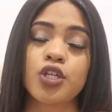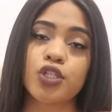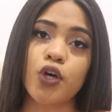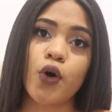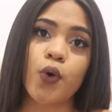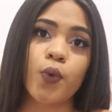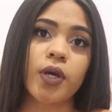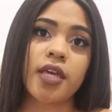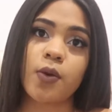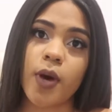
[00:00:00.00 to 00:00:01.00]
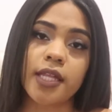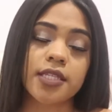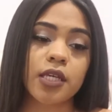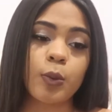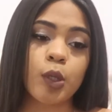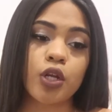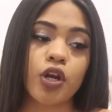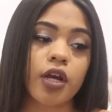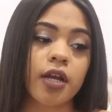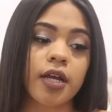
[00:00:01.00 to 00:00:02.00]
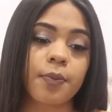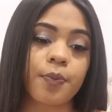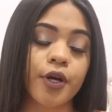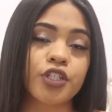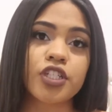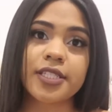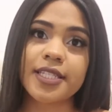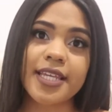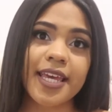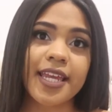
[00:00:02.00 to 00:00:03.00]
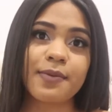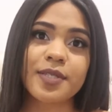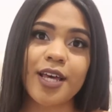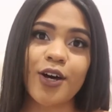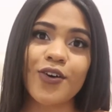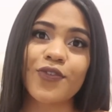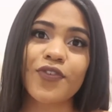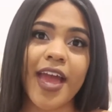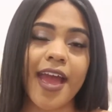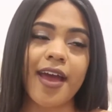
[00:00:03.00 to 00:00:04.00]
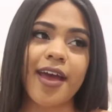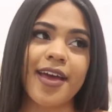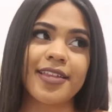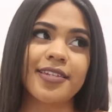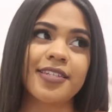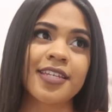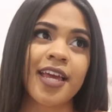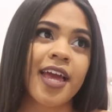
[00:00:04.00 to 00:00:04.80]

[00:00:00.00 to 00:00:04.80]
So he went to the computer, purchased the ticket himself, and